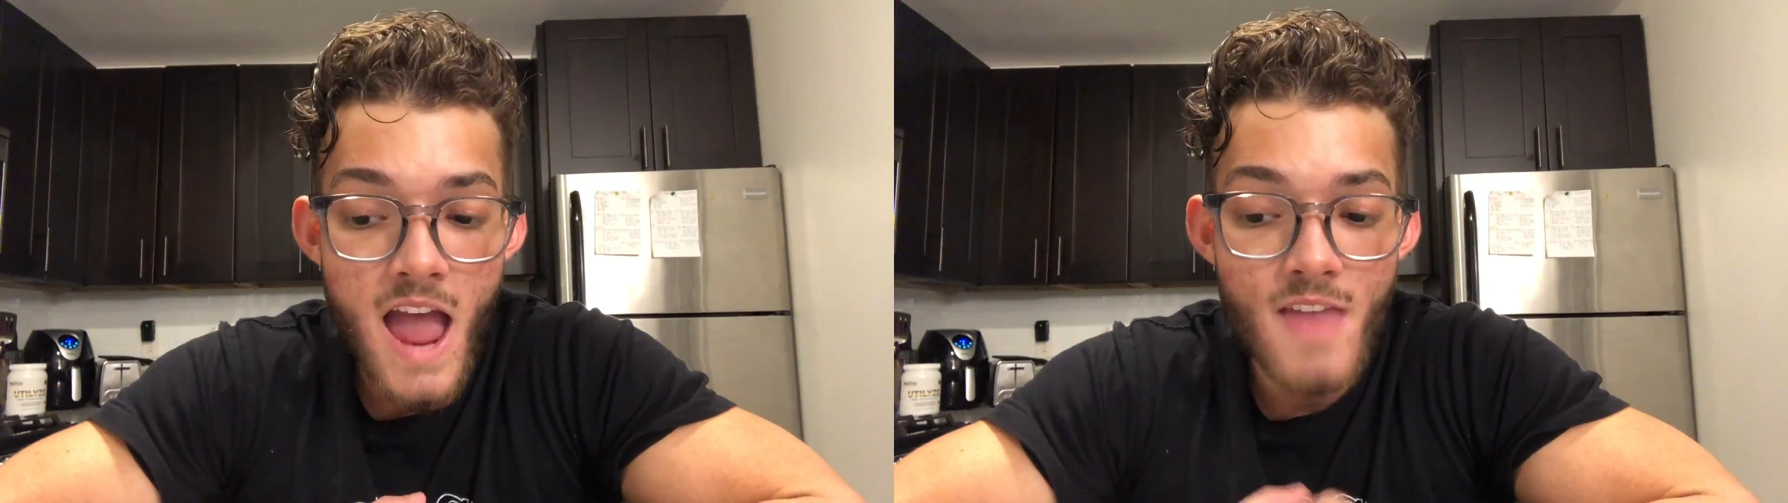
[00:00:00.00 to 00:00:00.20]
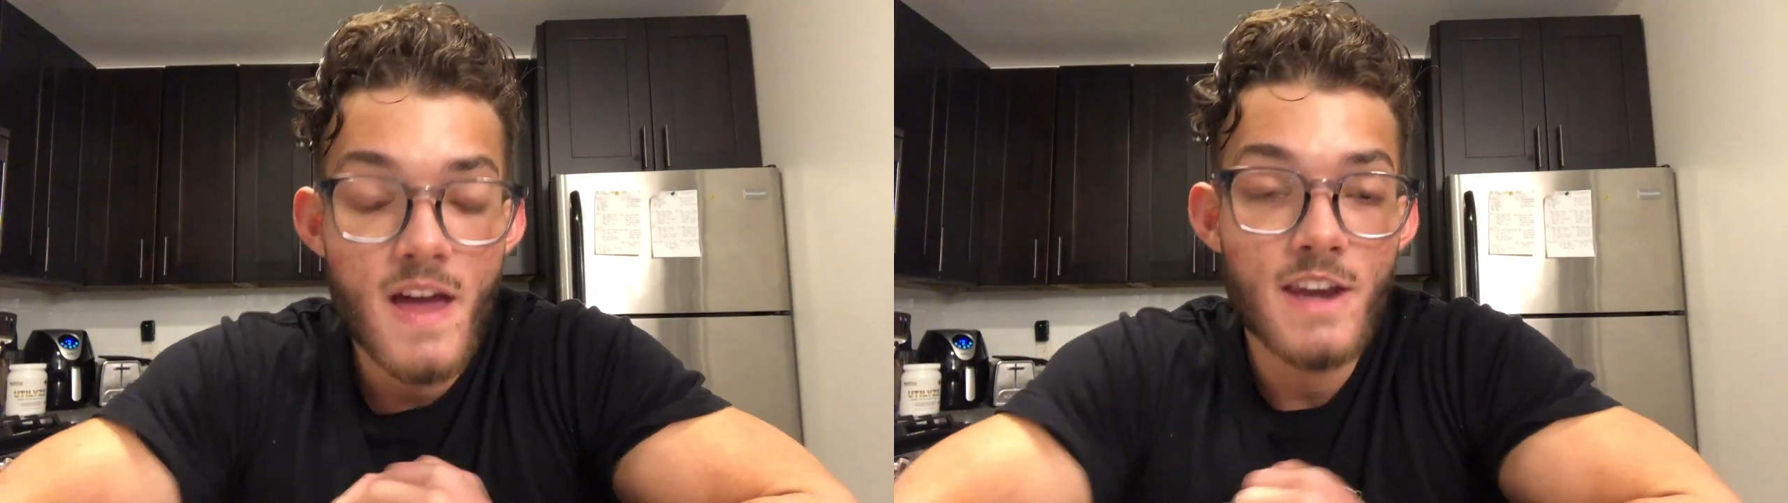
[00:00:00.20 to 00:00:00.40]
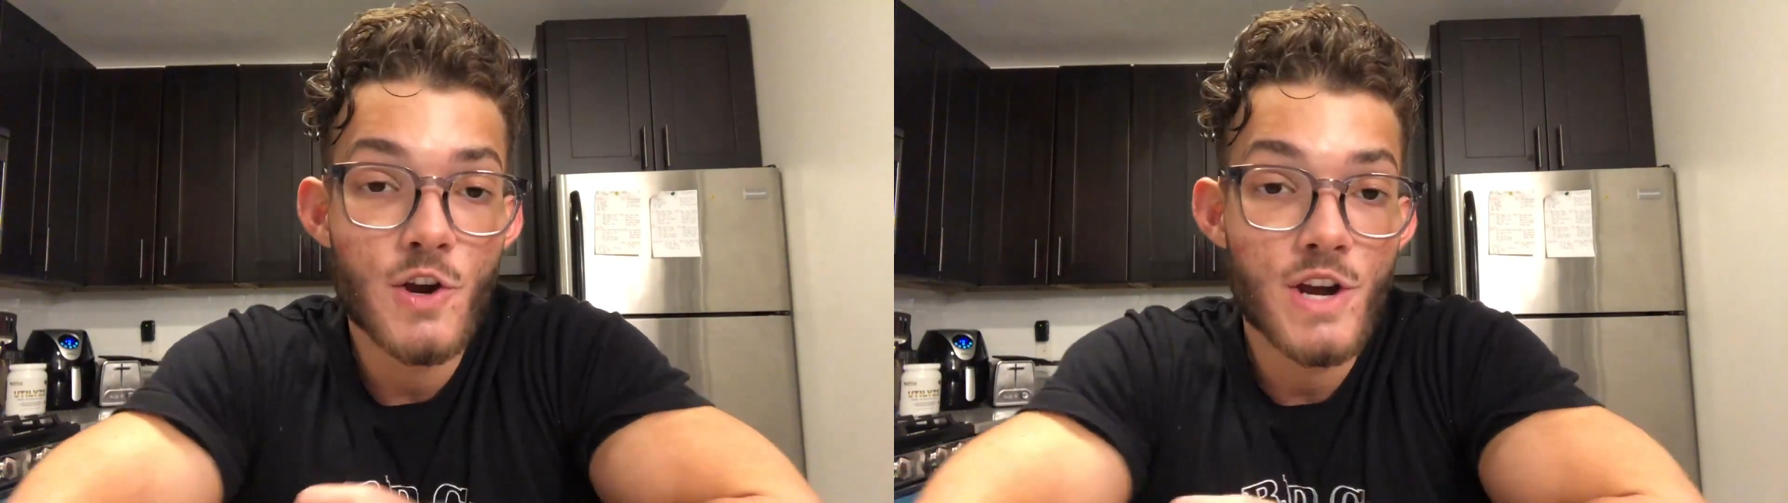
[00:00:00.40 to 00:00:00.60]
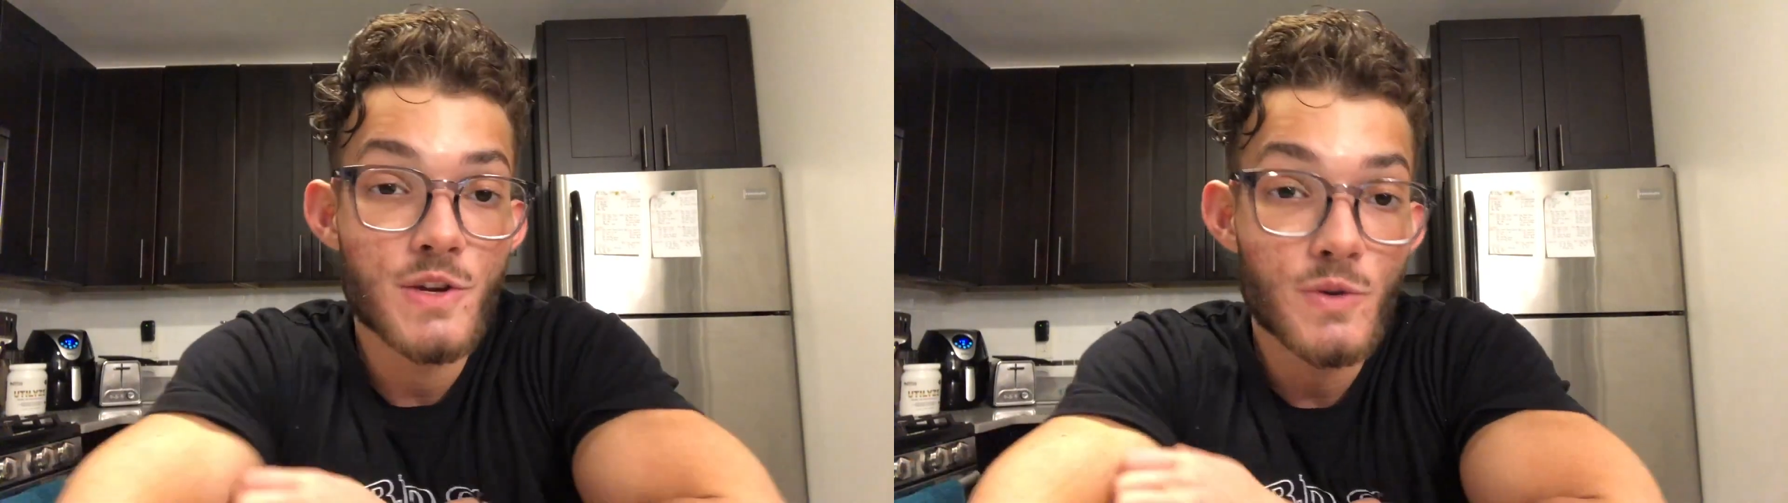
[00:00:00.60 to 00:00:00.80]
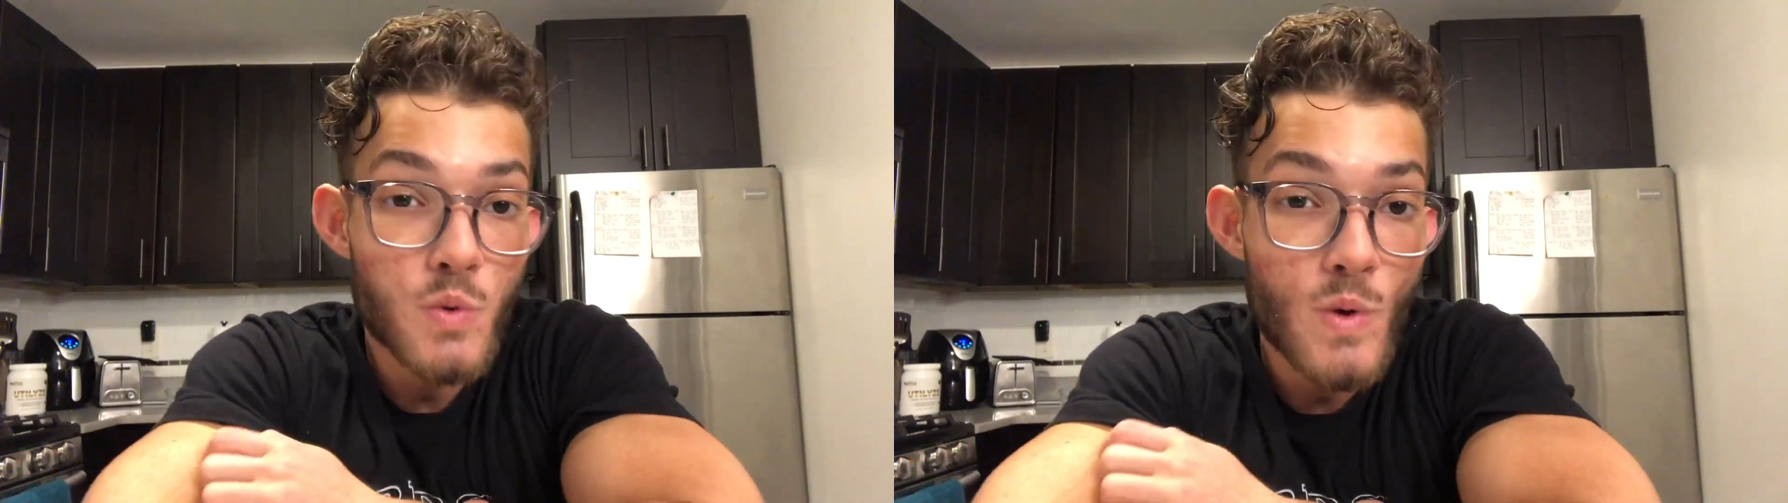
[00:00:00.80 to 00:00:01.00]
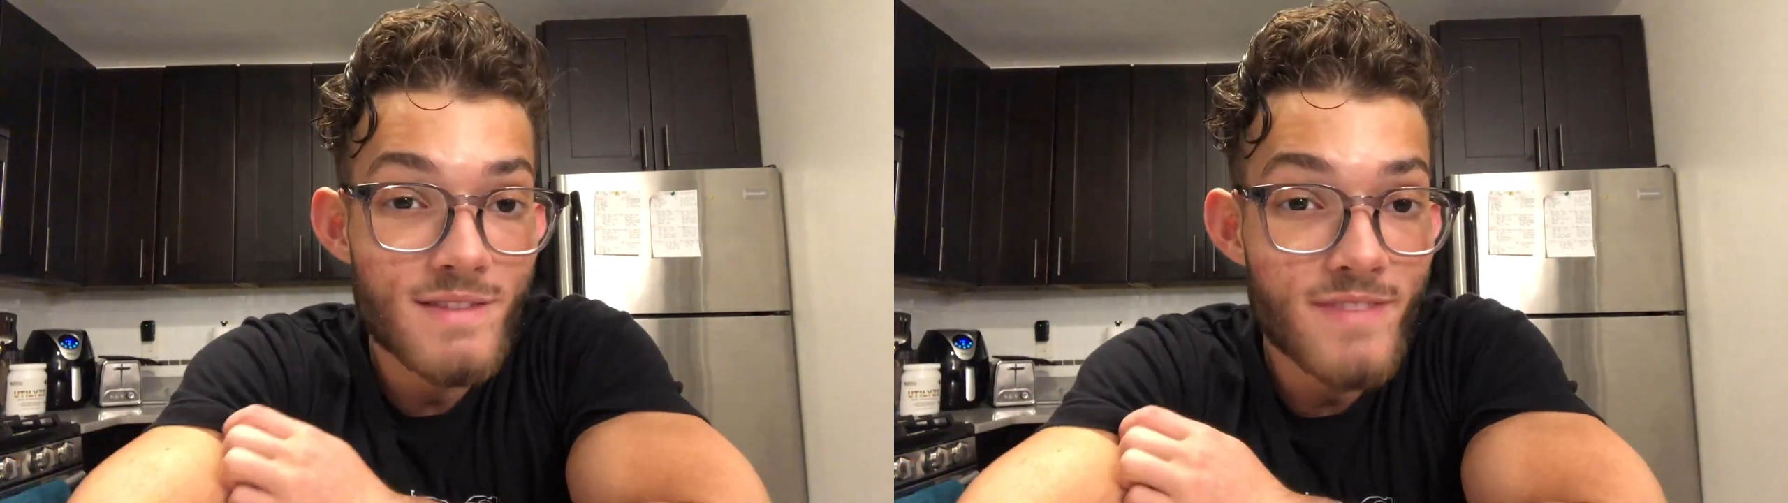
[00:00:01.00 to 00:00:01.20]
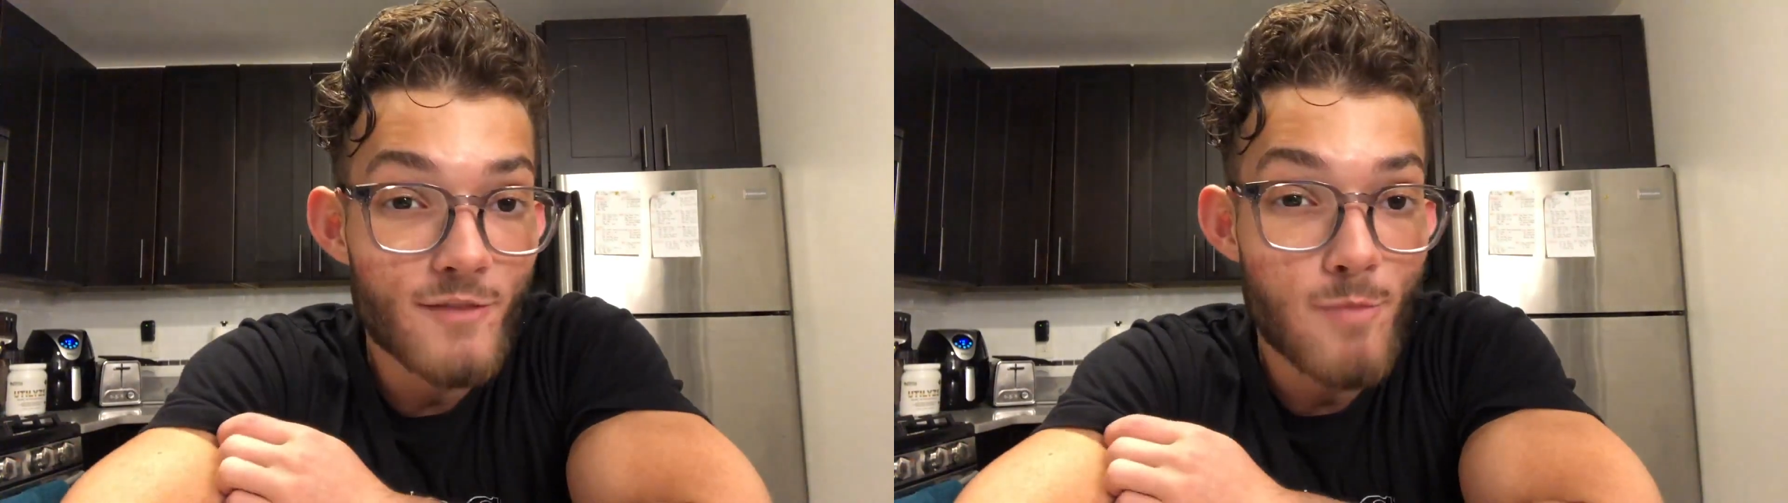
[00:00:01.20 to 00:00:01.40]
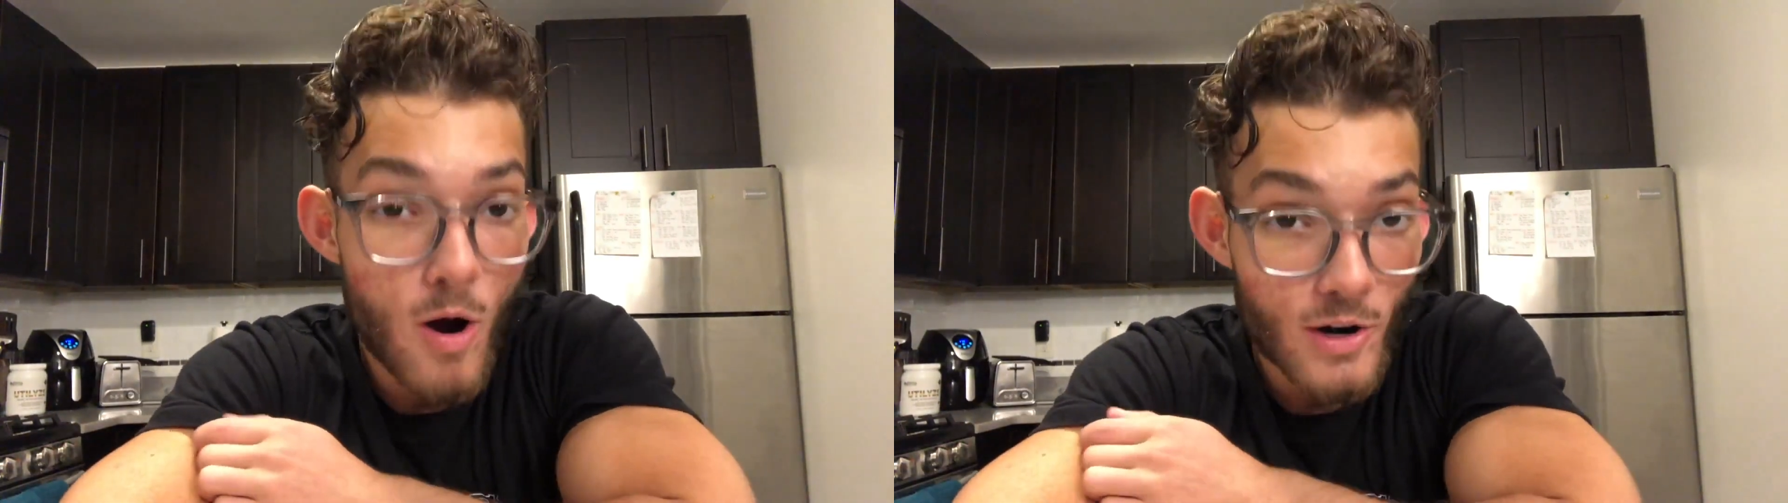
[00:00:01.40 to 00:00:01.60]
And then you're going to do
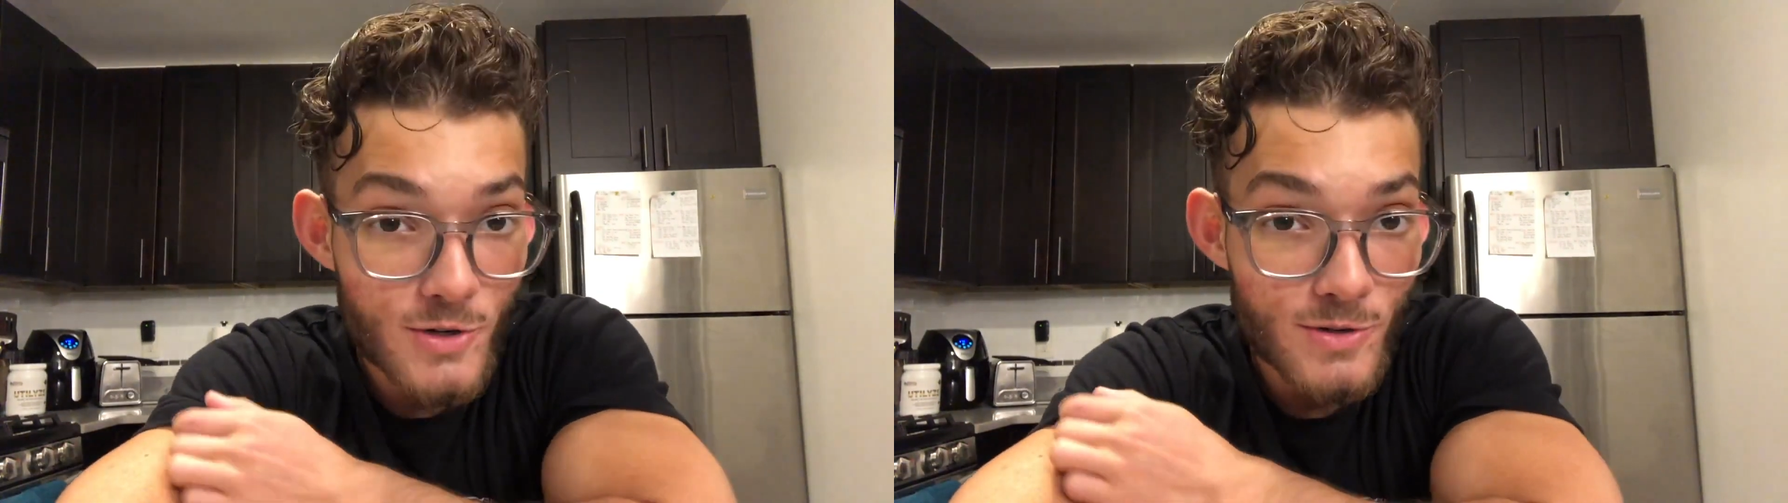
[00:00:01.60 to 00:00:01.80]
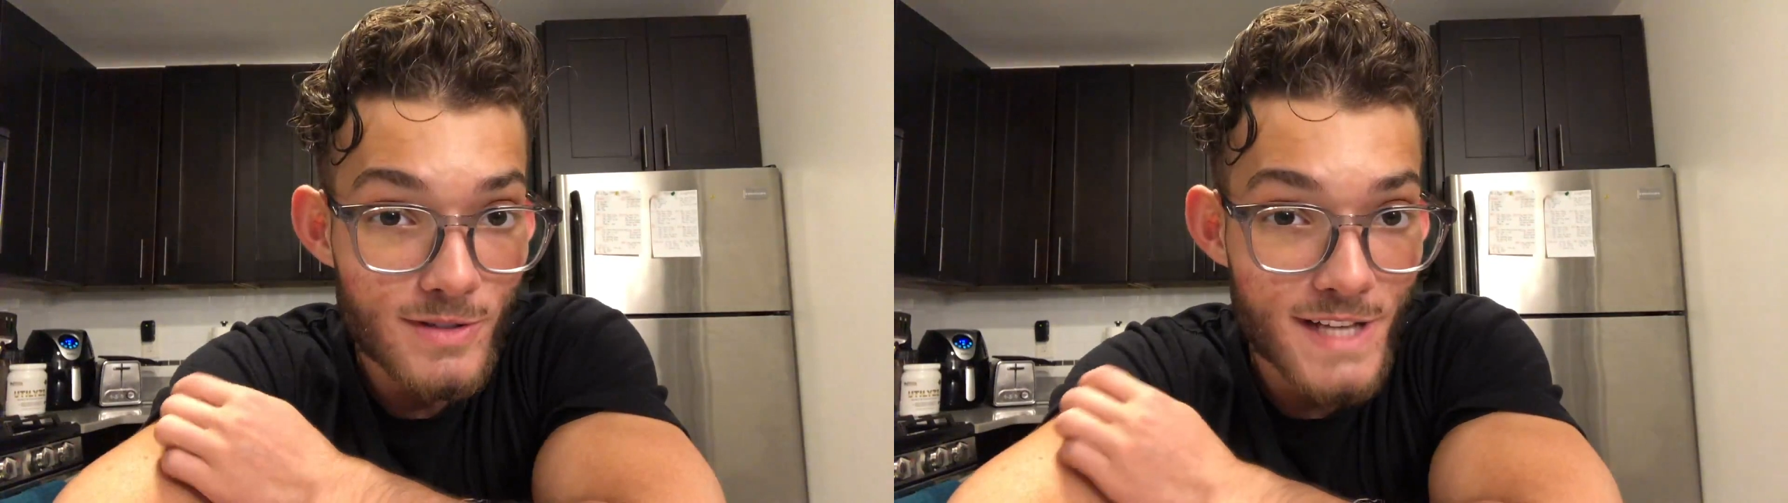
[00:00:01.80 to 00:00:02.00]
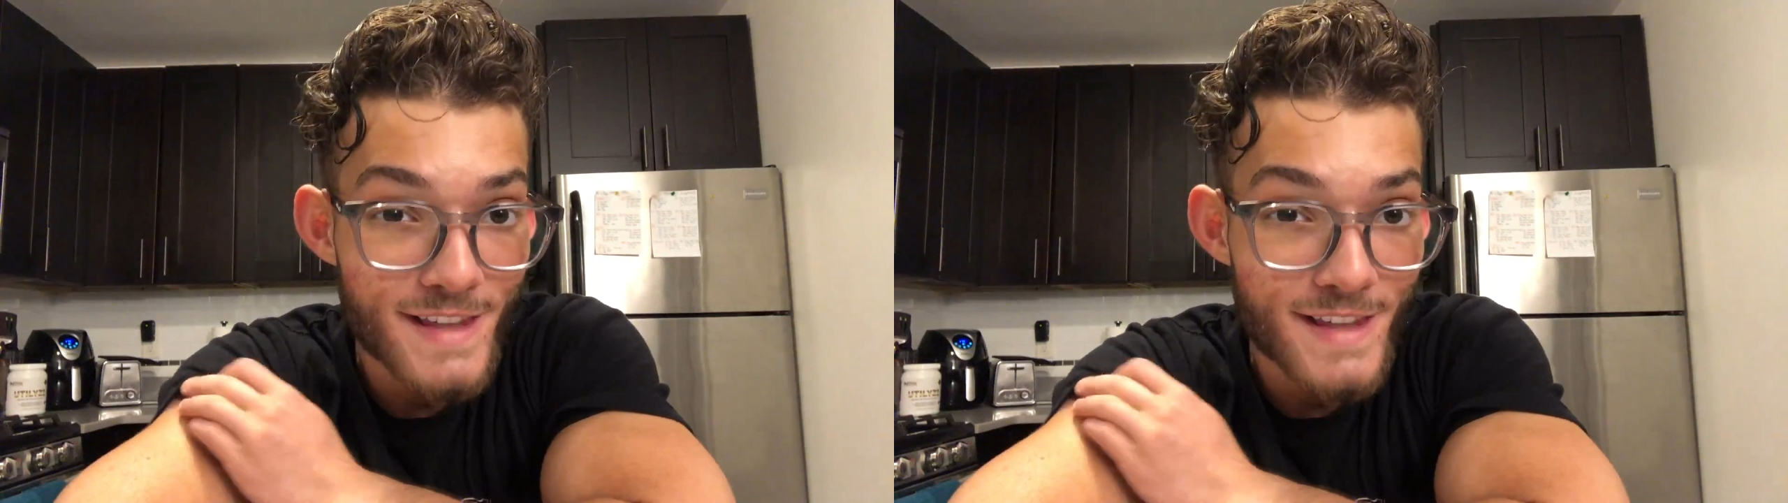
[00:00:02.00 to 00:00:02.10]
25 partials,